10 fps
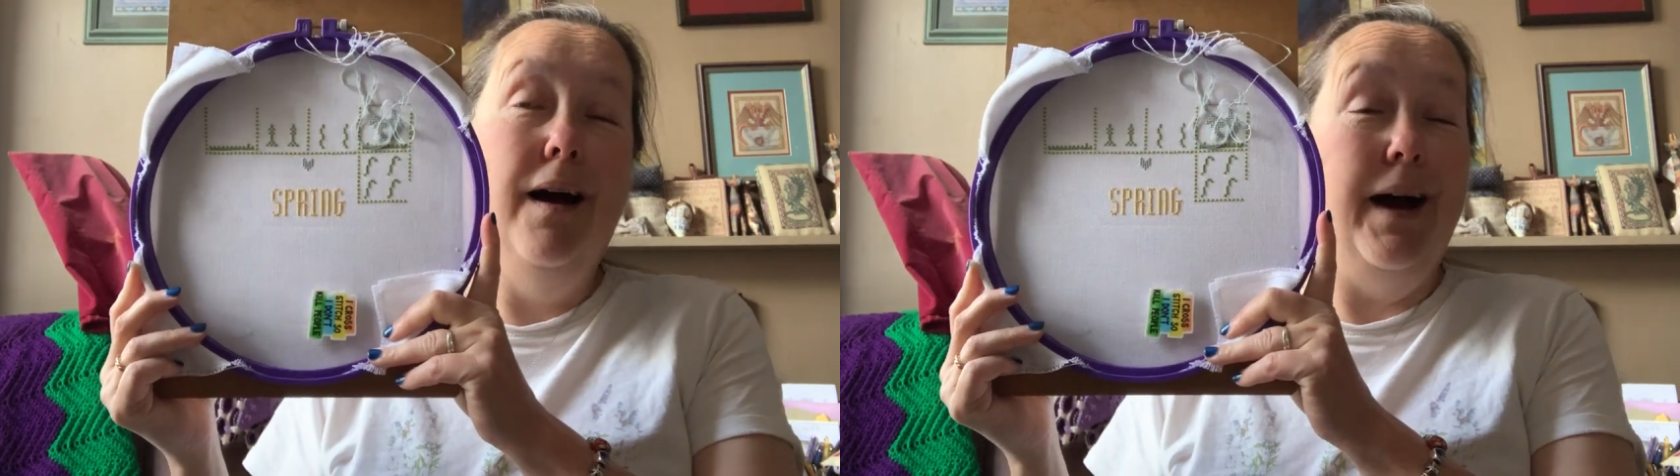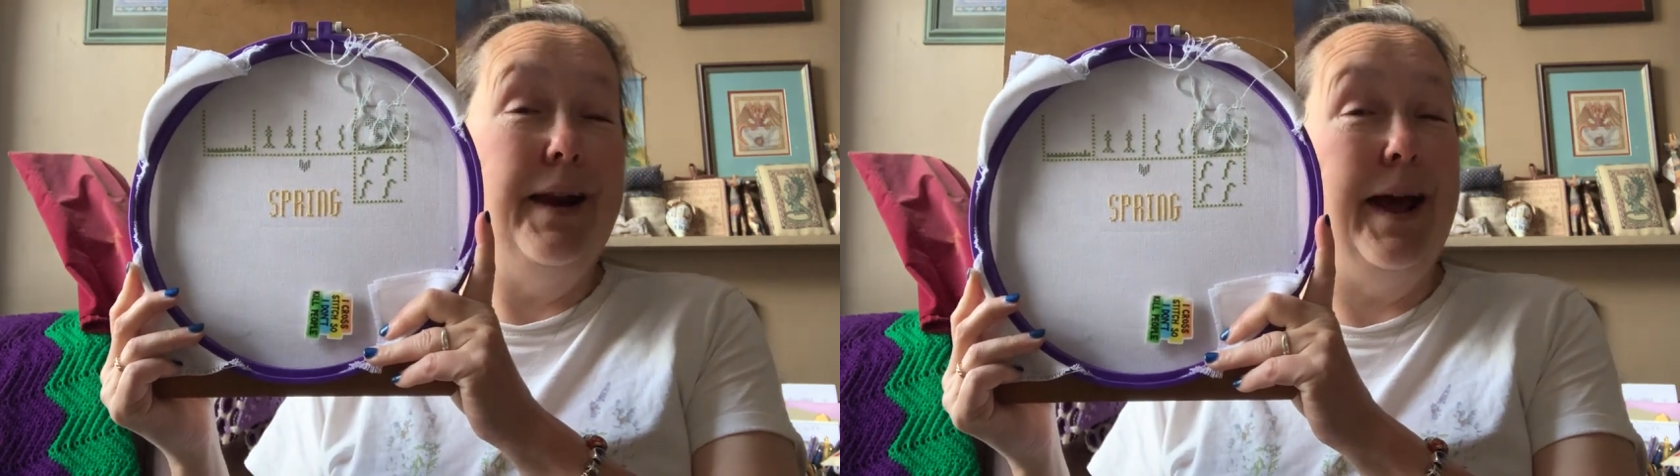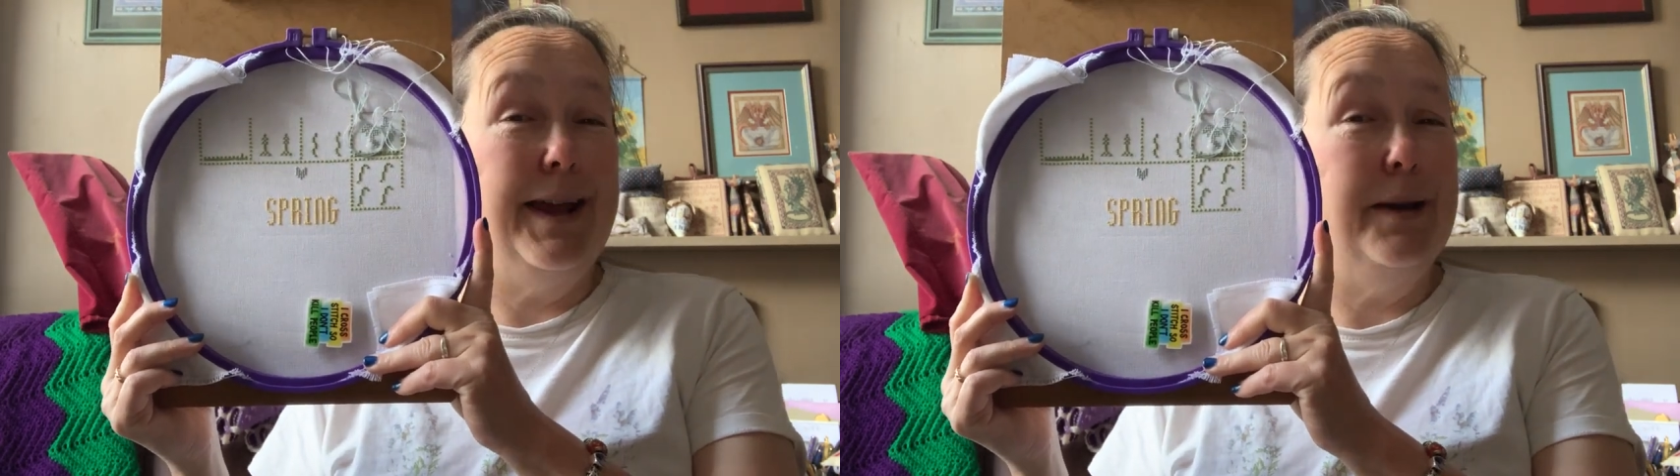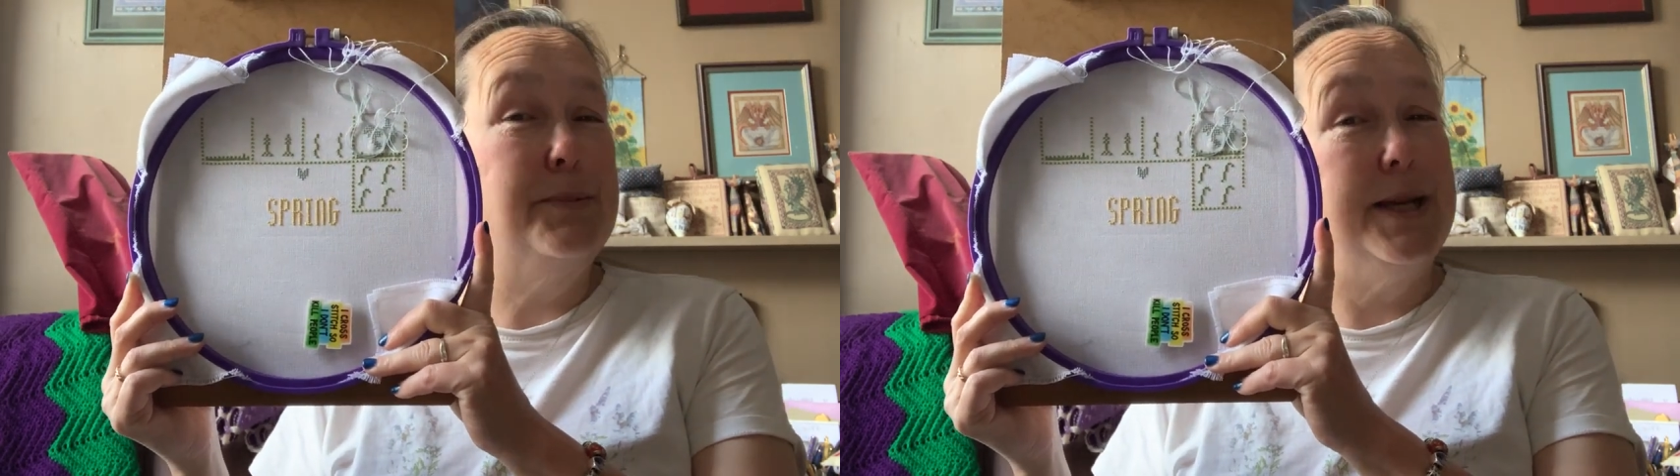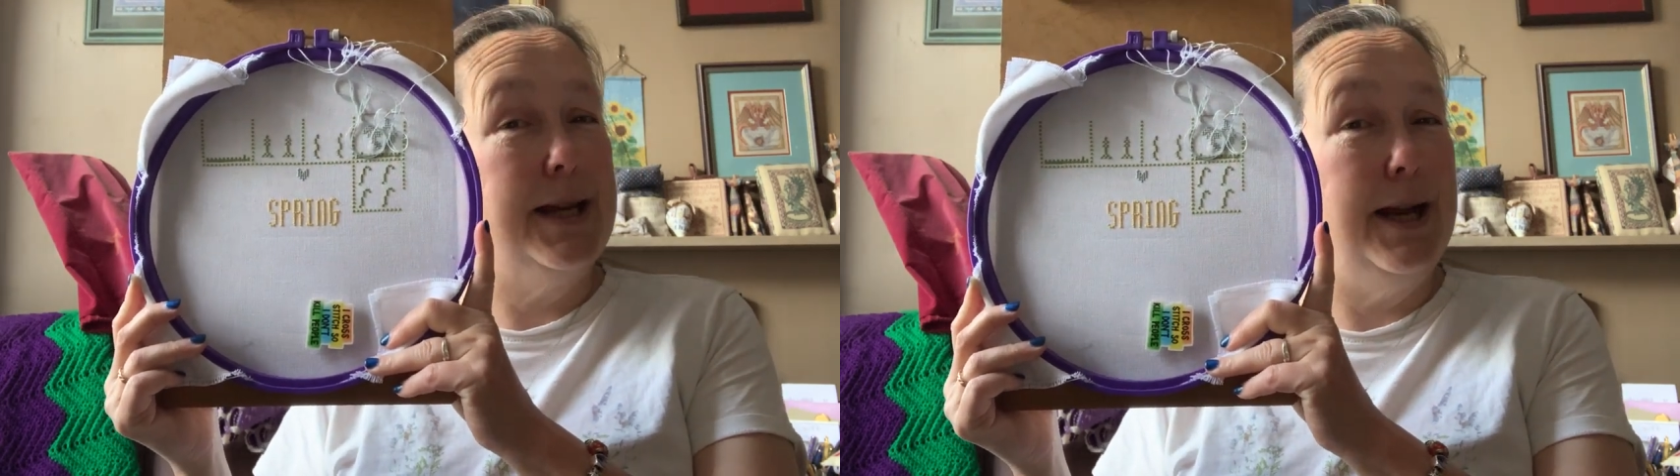and I kept
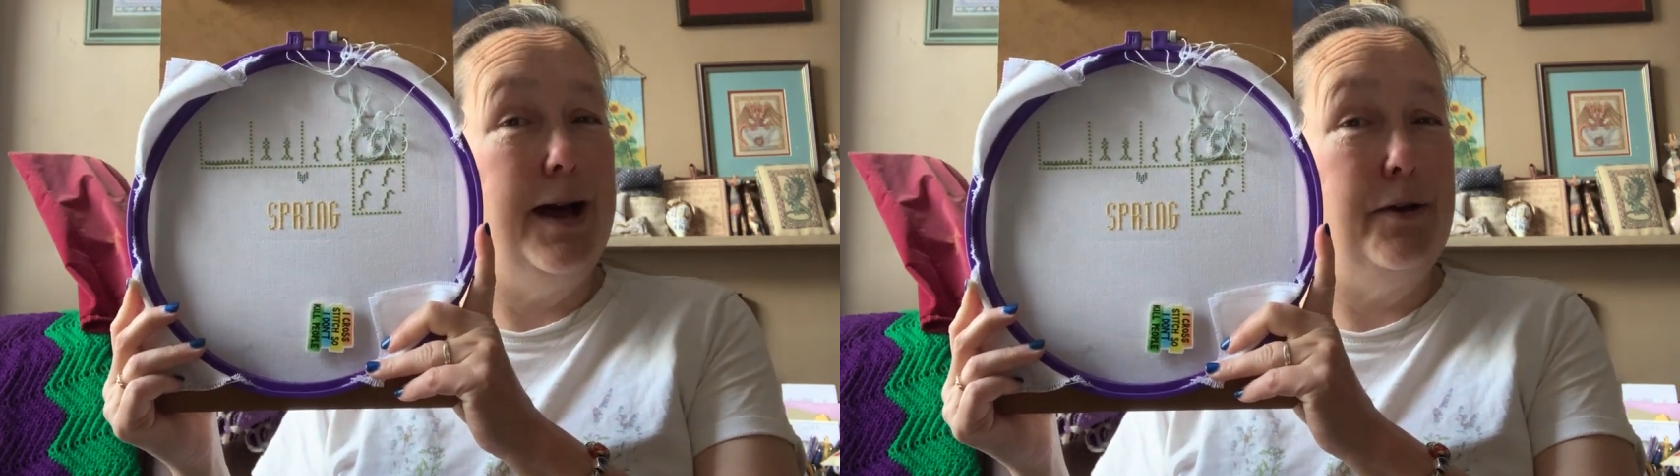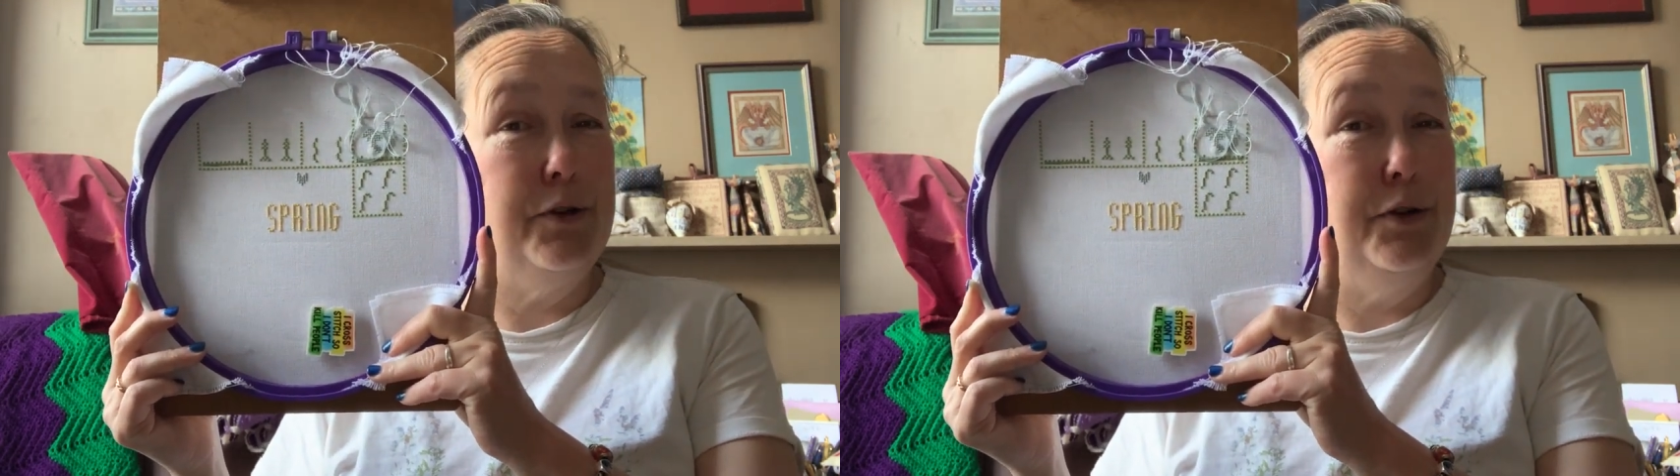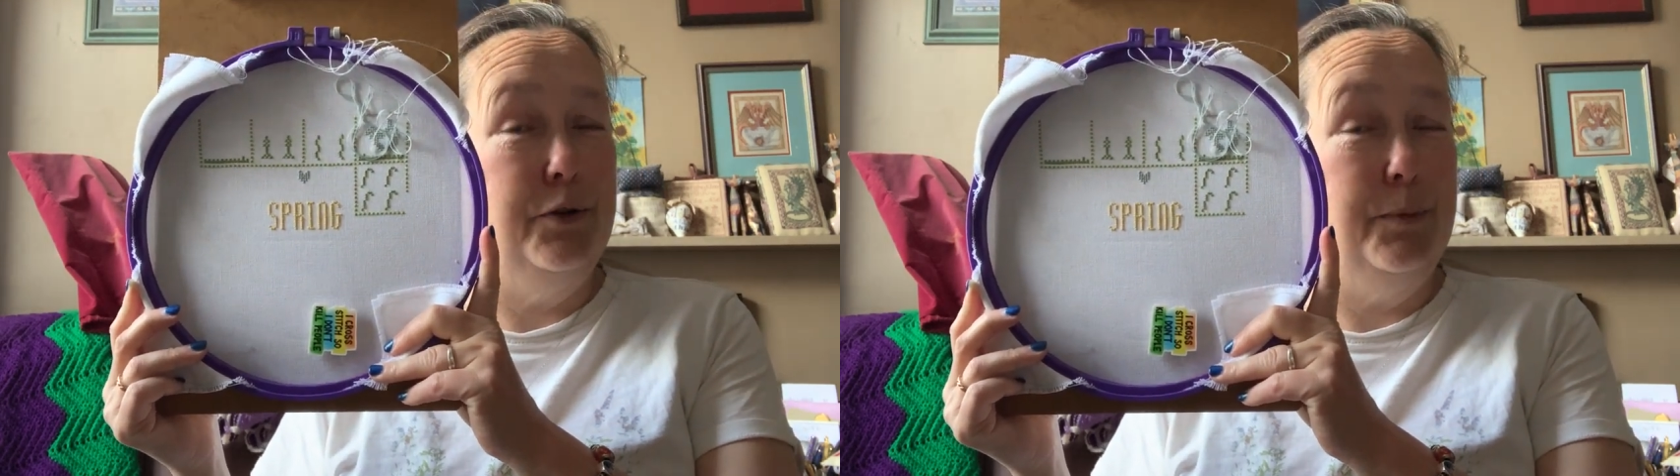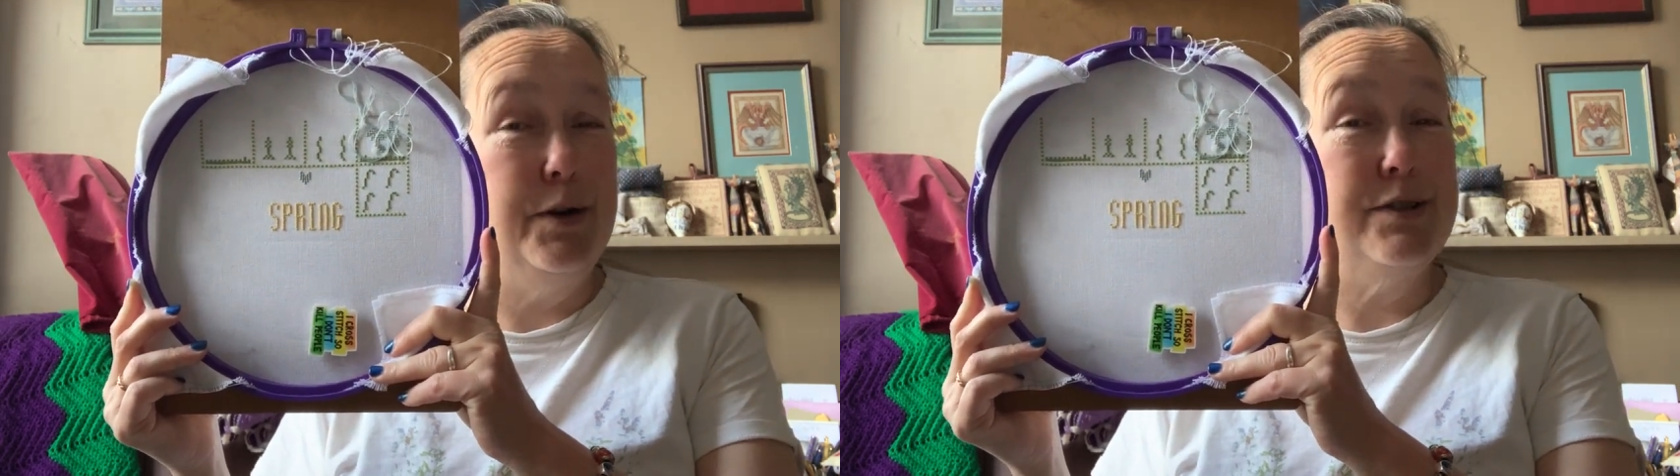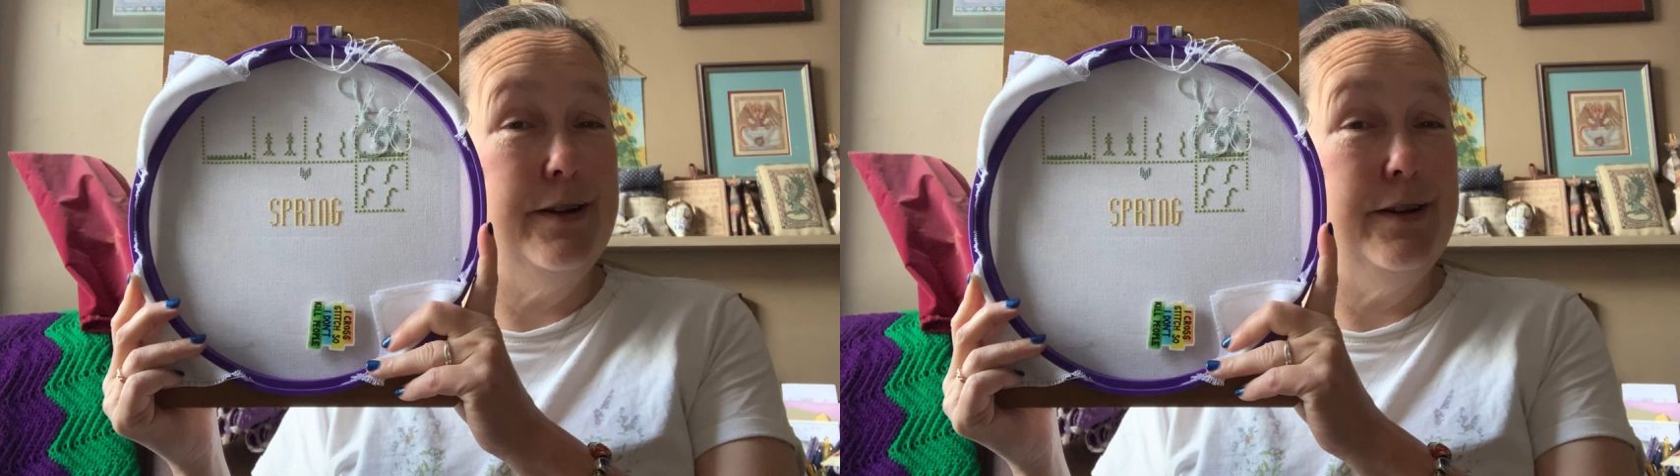taking it out the cool box,